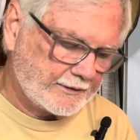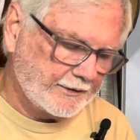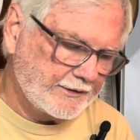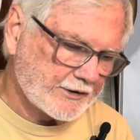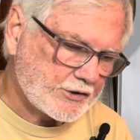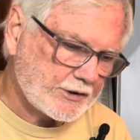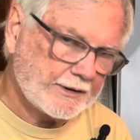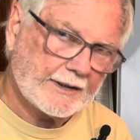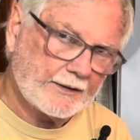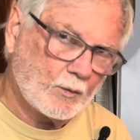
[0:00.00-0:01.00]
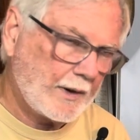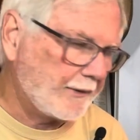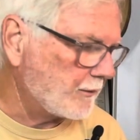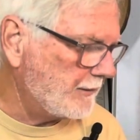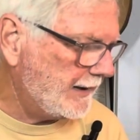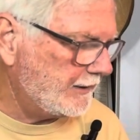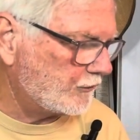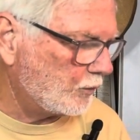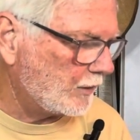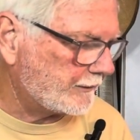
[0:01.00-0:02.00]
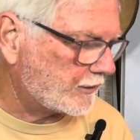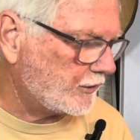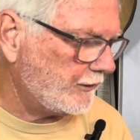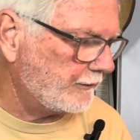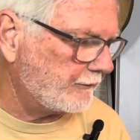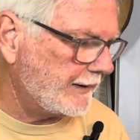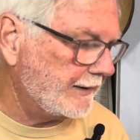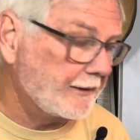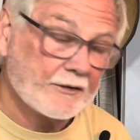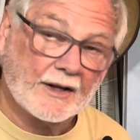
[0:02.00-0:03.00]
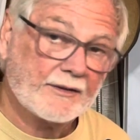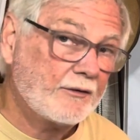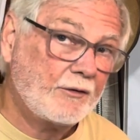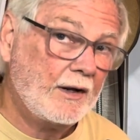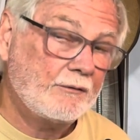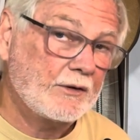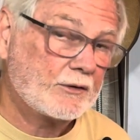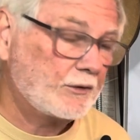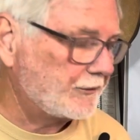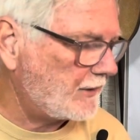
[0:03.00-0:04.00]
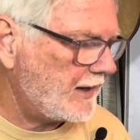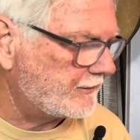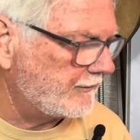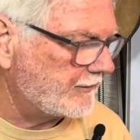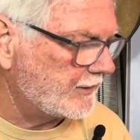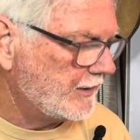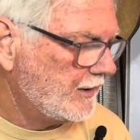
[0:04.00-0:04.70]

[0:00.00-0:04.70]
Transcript: condition and the way they're made is what the current rating is, not the physical size of it.